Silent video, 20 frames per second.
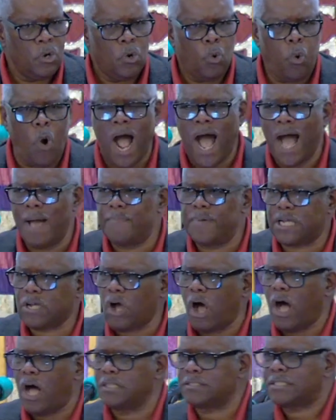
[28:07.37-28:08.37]
Why?
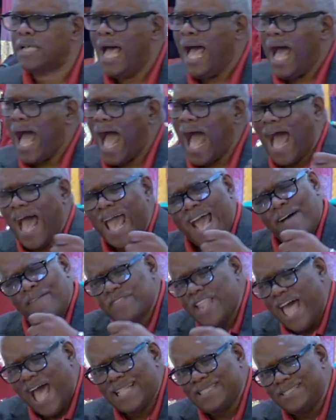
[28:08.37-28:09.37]
Because I
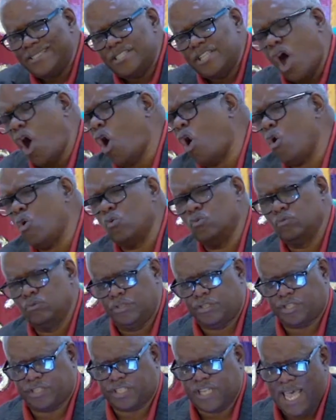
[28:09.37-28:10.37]
have not known
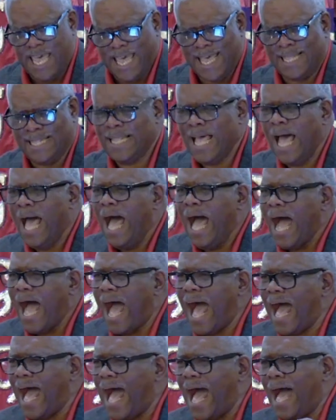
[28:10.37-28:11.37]
sin.
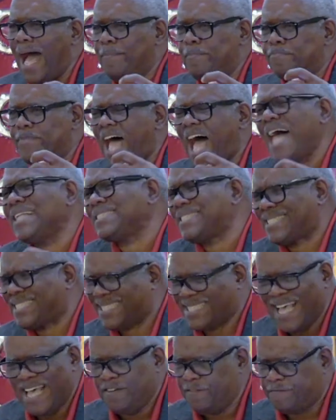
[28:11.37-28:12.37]
I, am not
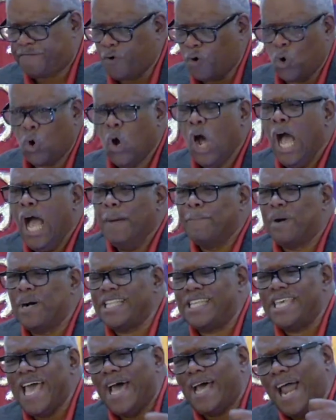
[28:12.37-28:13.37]
sinful,
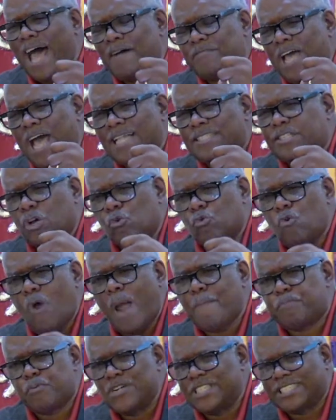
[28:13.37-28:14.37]
but yet I've got to
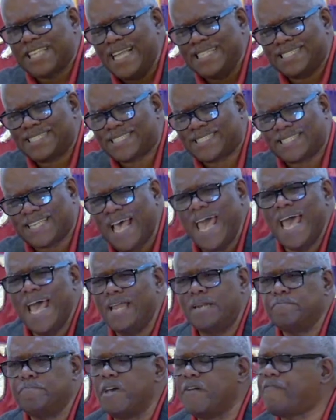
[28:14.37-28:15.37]
represent
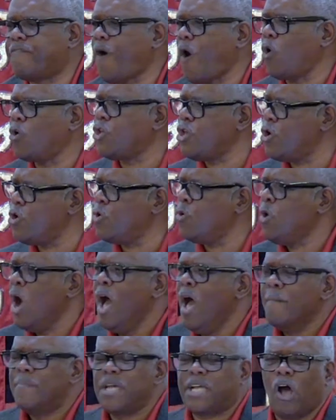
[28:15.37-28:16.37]
sin before you
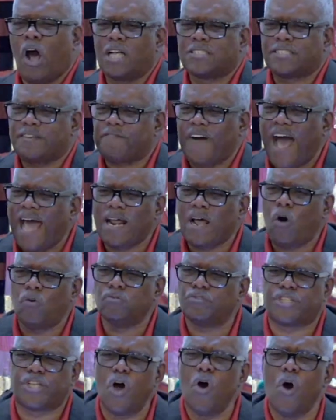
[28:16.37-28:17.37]
because if I
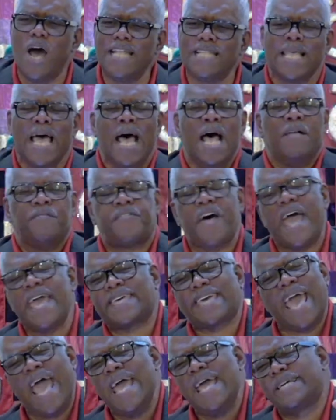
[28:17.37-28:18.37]
don't do it,
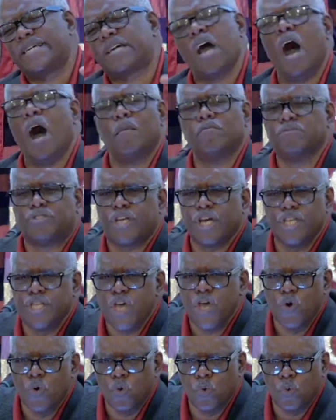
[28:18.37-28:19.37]
they can't come to
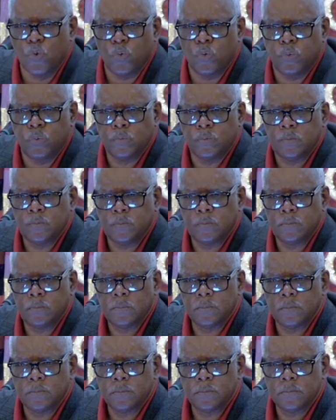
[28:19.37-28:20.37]
you. All right,
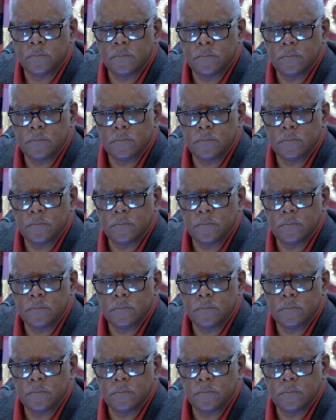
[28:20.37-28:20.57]
all right.